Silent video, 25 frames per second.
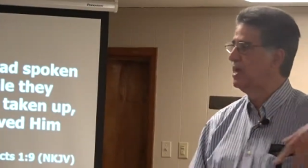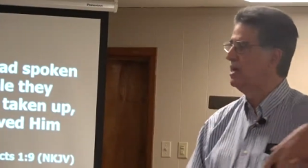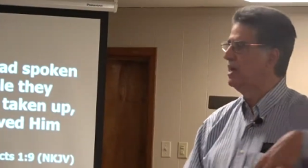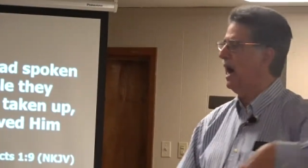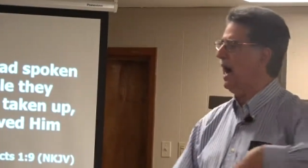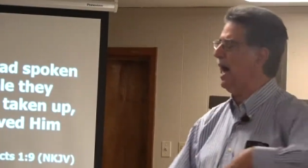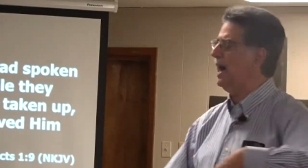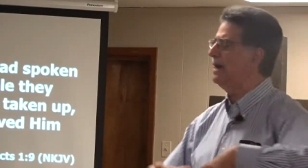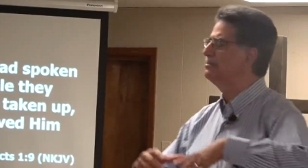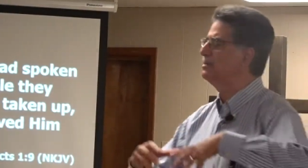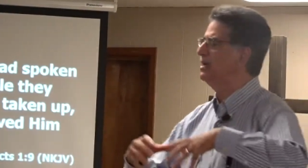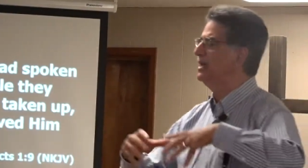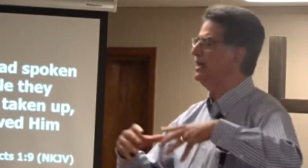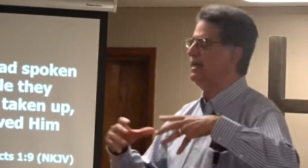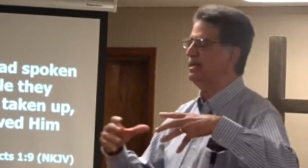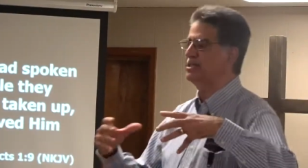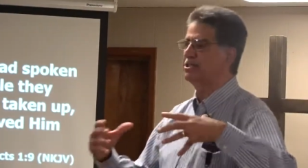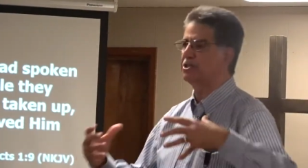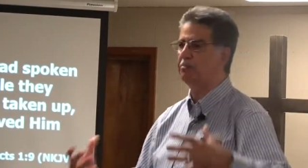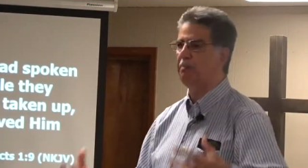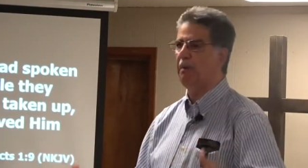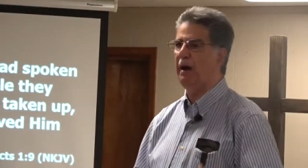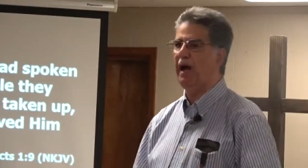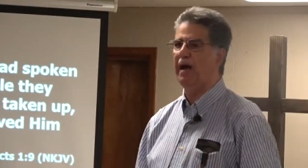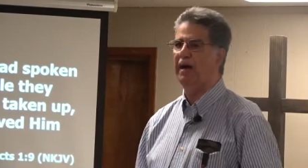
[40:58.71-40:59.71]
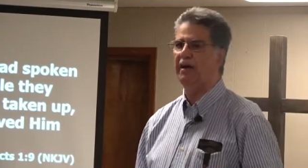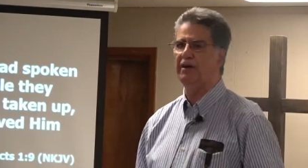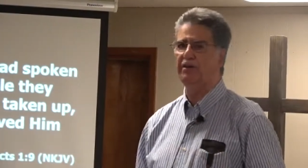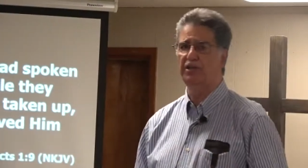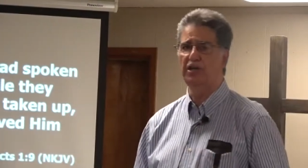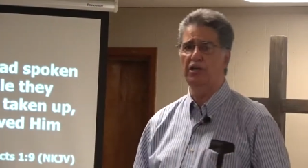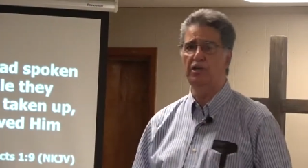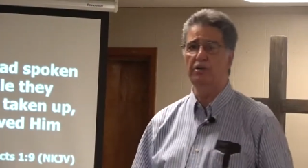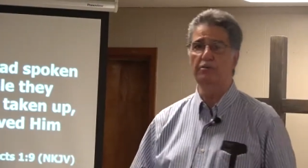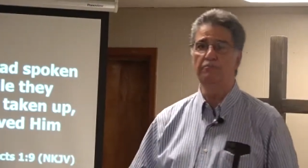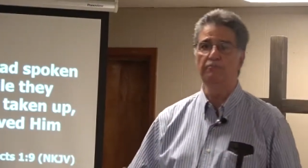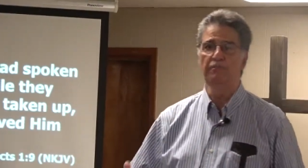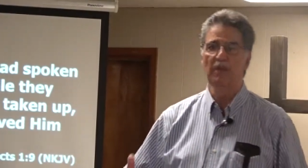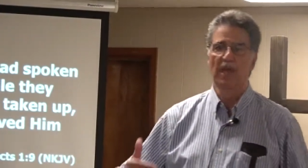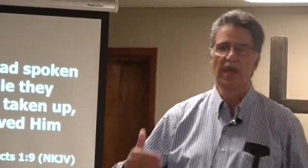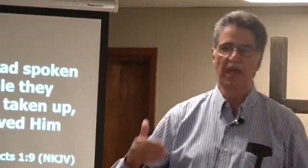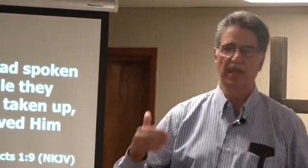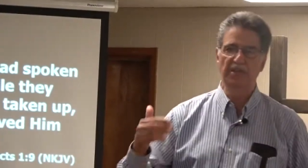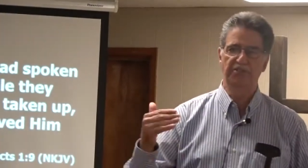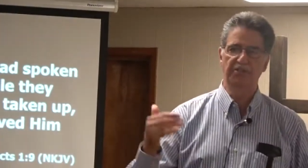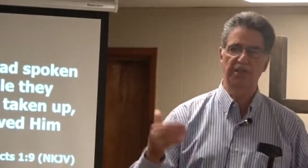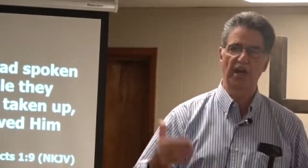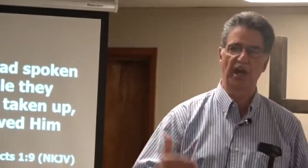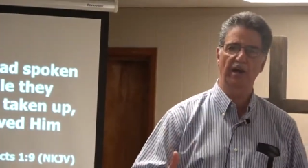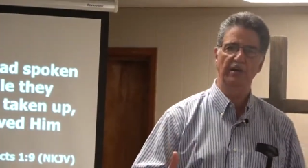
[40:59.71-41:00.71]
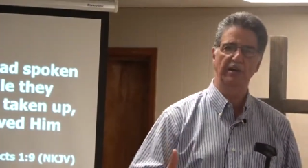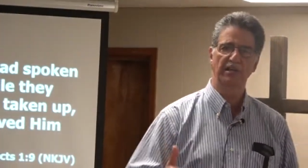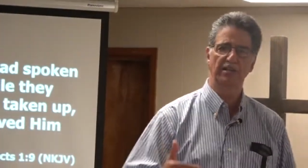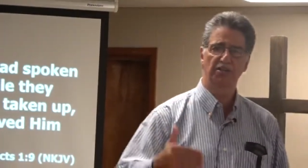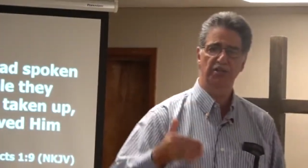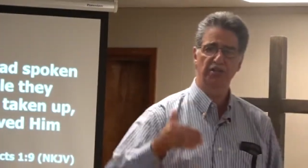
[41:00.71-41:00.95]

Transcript: I'm going to inspire you and tell you